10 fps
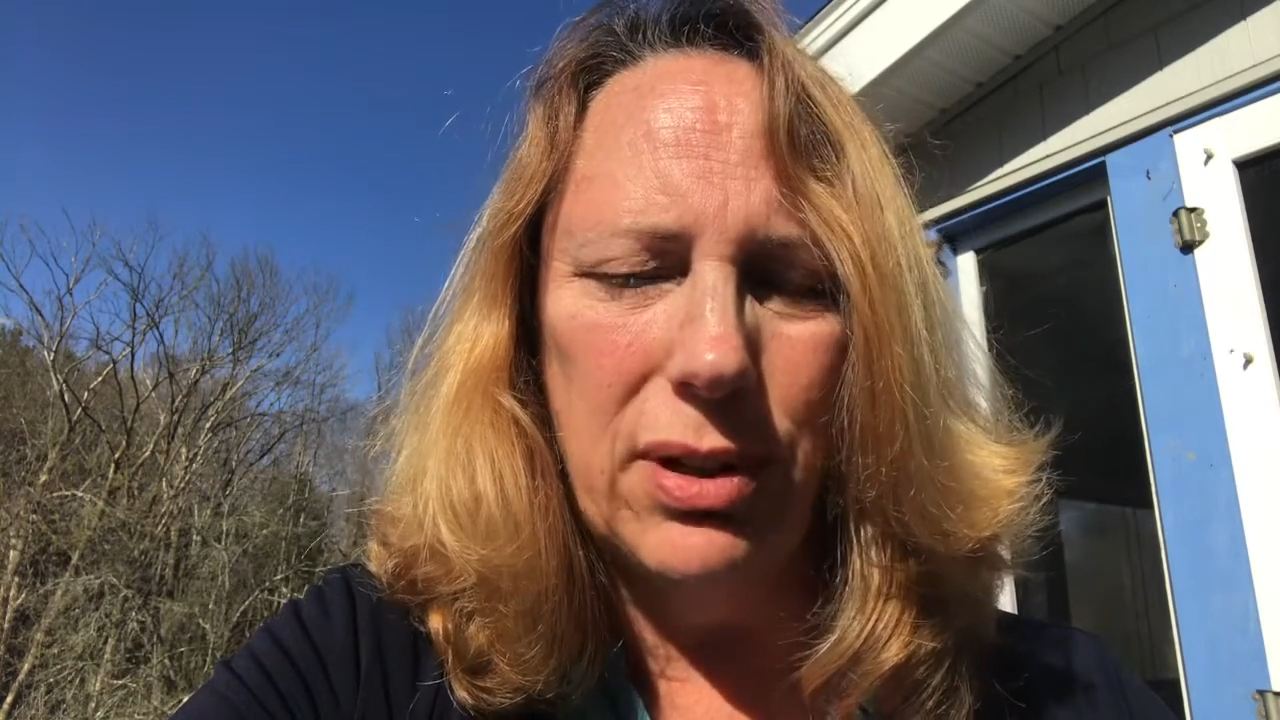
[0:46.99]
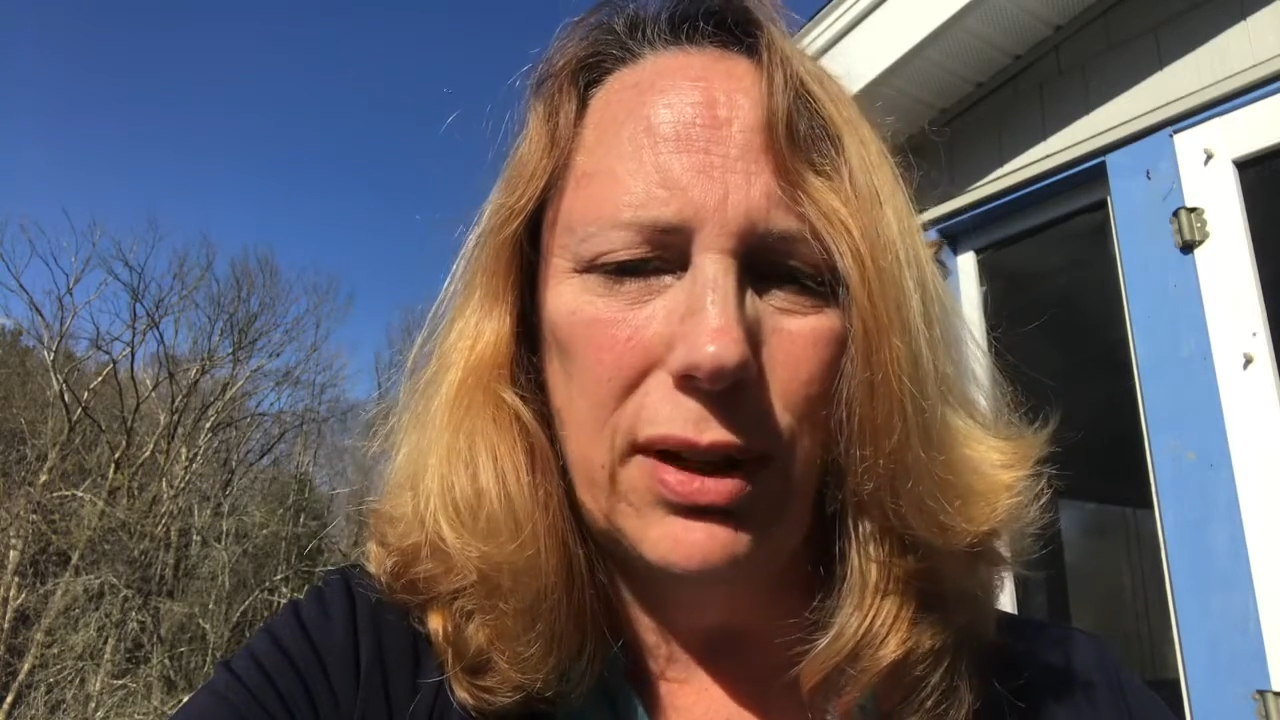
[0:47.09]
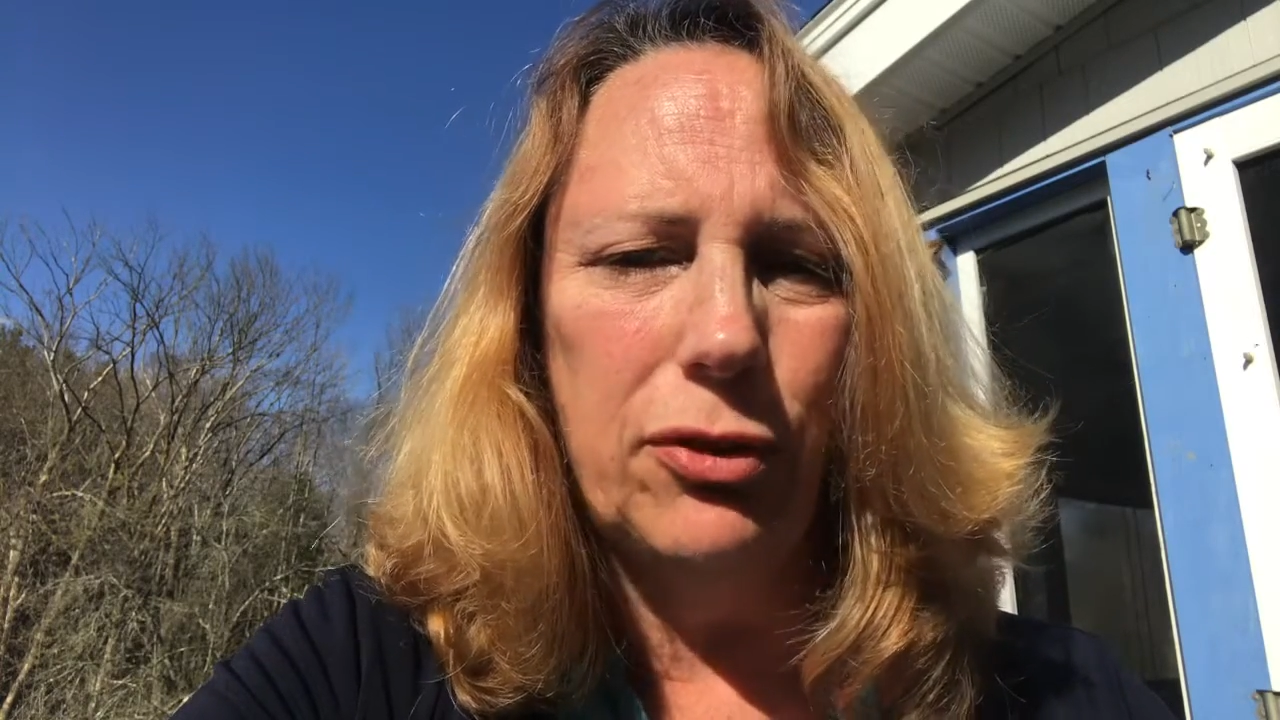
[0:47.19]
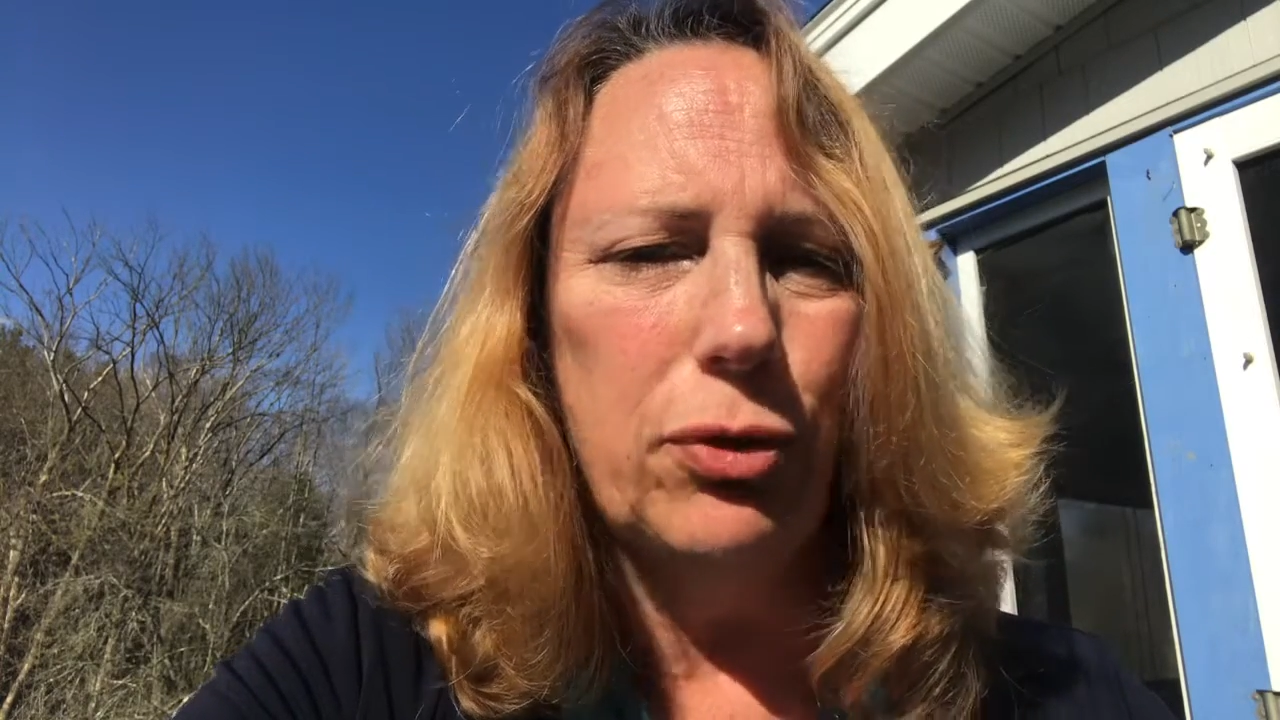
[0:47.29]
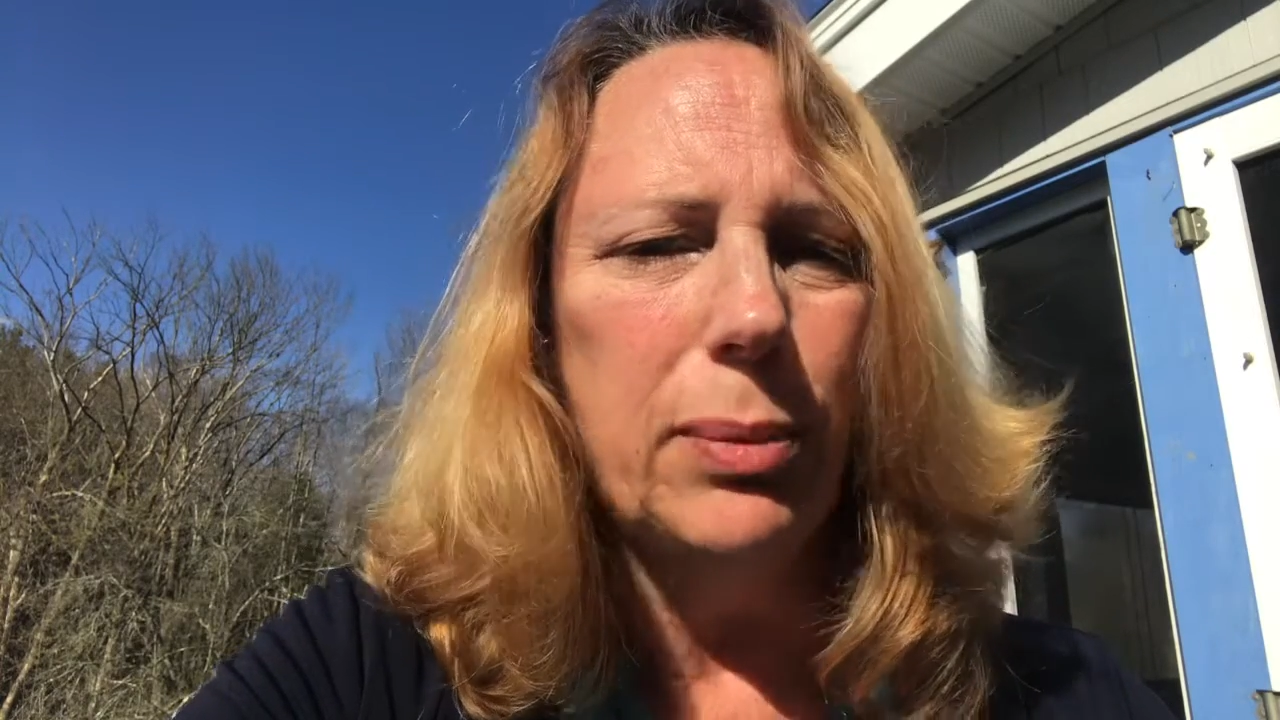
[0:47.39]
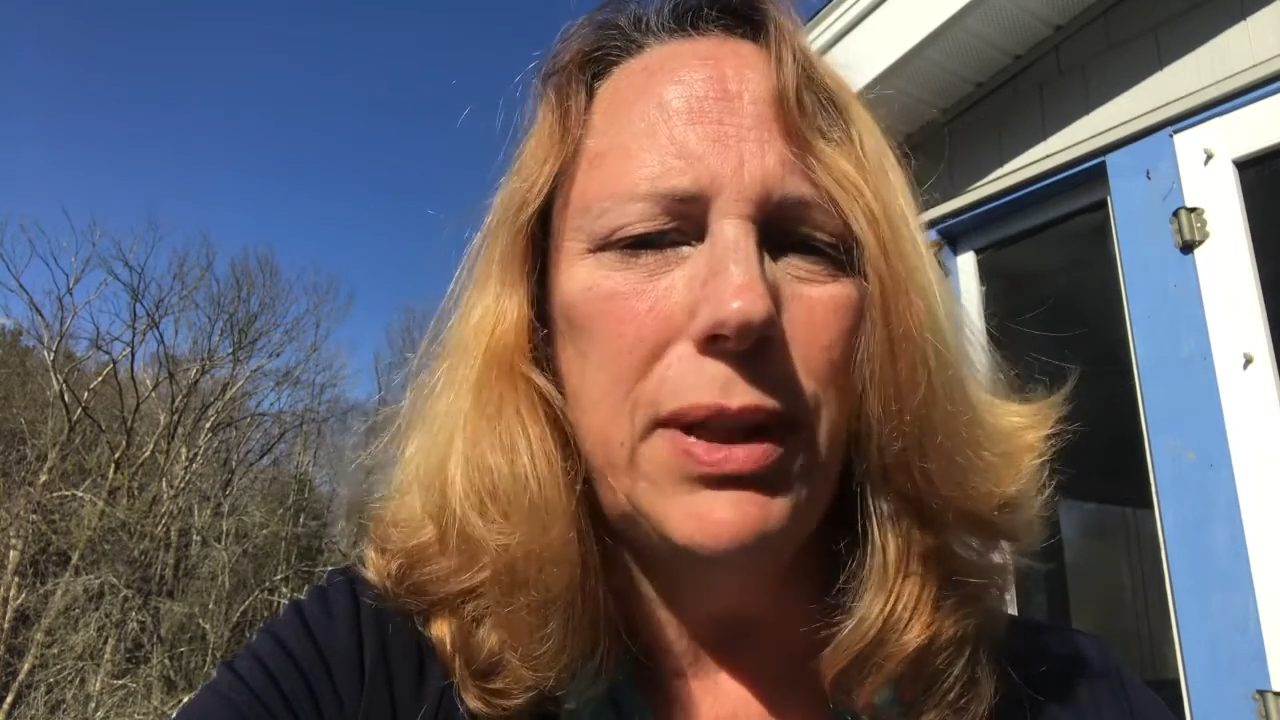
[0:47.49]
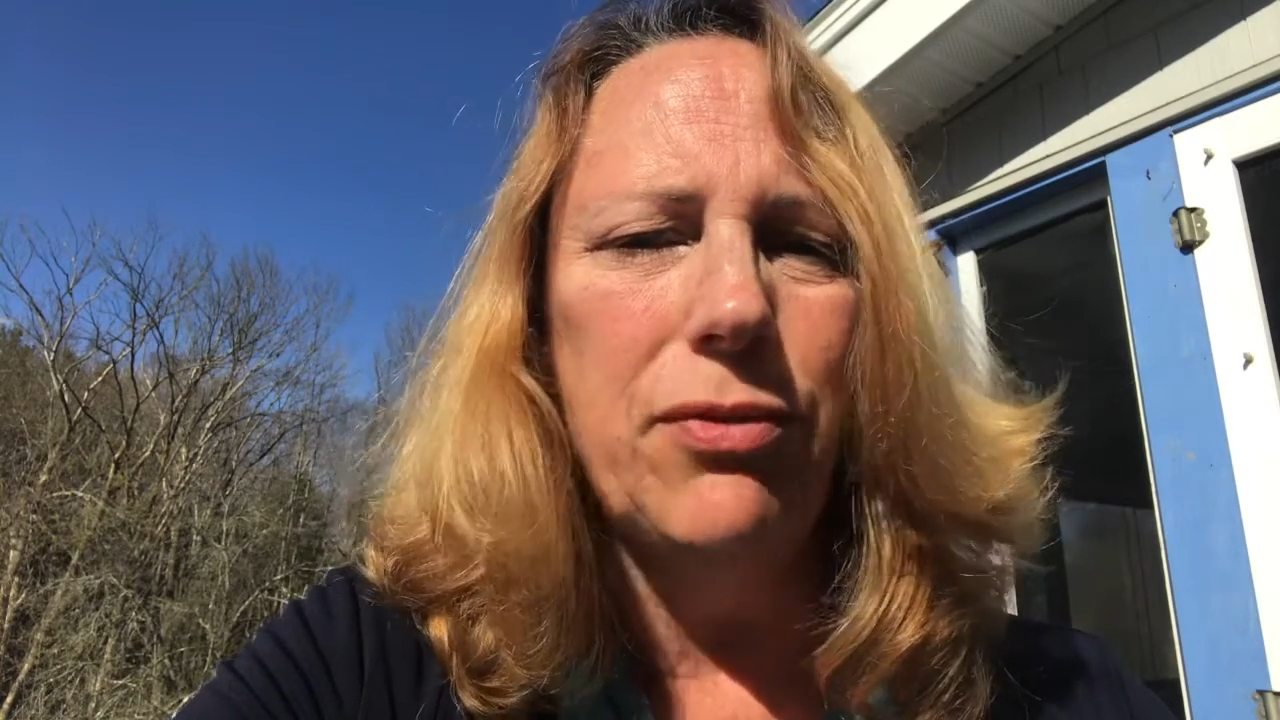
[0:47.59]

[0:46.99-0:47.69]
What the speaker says: extremely